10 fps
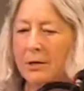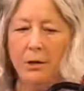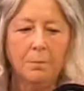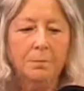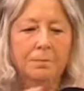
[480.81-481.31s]

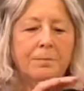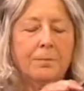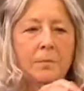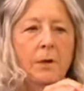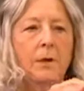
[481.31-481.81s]
up,
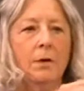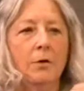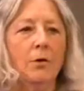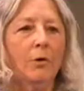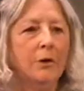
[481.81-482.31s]
you're
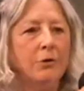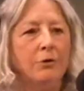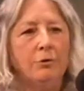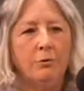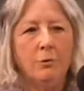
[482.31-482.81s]
going
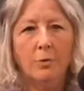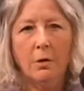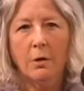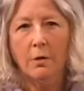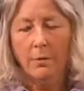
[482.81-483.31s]

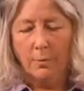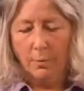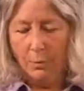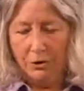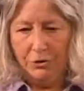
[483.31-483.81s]
to,
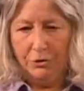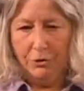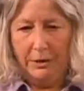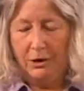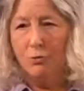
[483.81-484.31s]
what you're
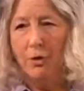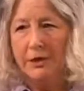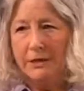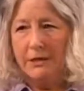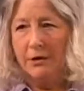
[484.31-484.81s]
doing is
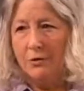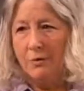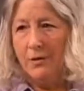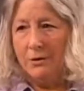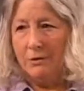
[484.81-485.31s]
running central
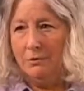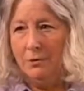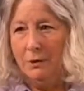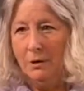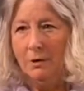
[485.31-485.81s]
vessel,
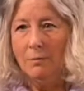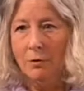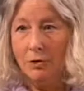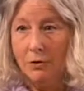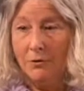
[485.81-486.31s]

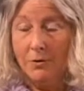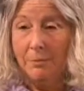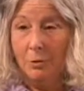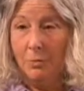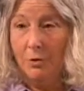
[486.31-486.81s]
which goes from
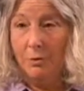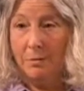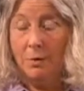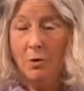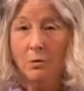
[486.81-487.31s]
your pubic
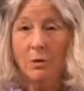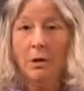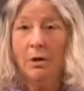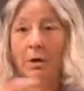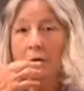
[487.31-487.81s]

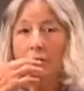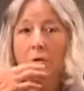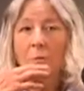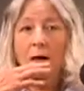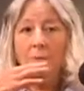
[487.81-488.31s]
bone to the
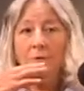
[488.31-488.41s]
bottom